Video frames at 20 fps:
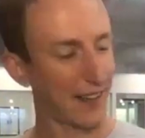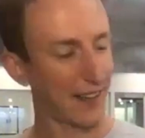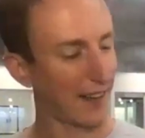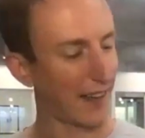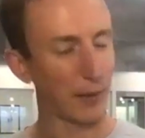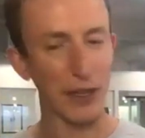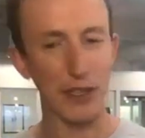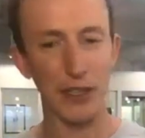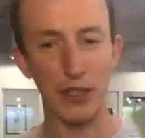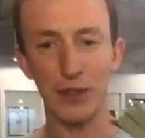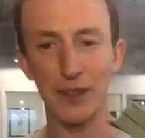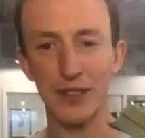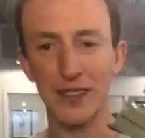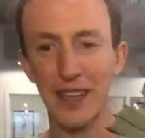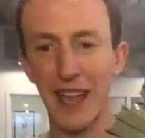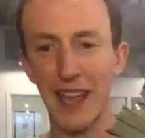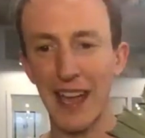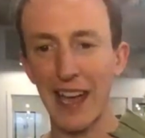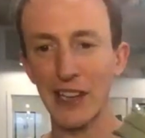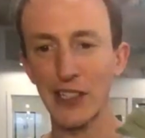and we used
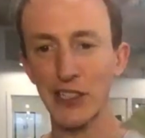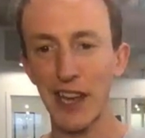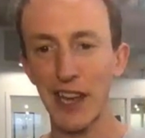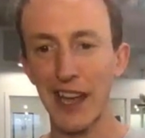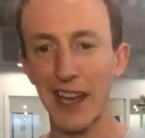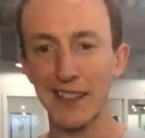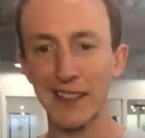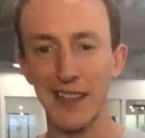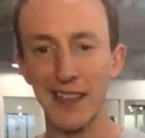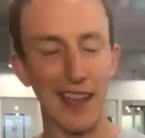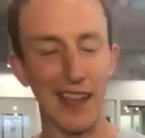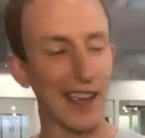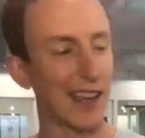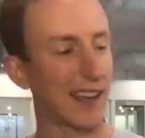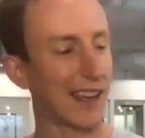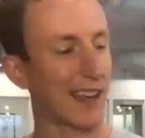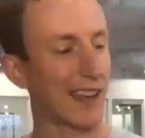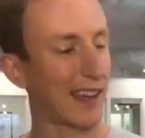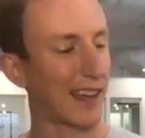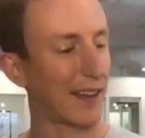cash as
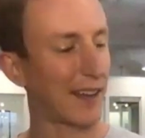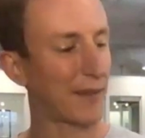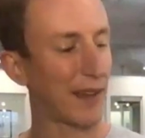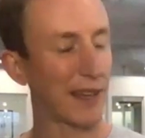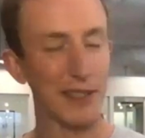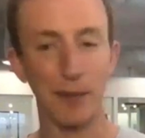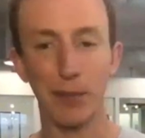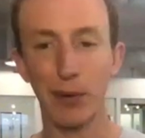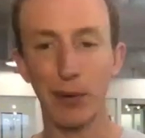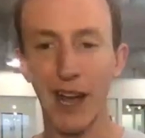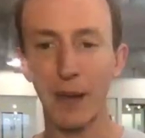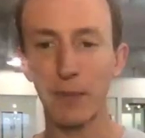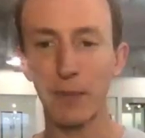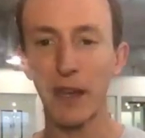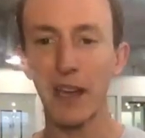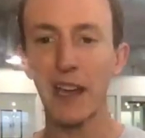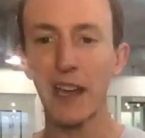a prop.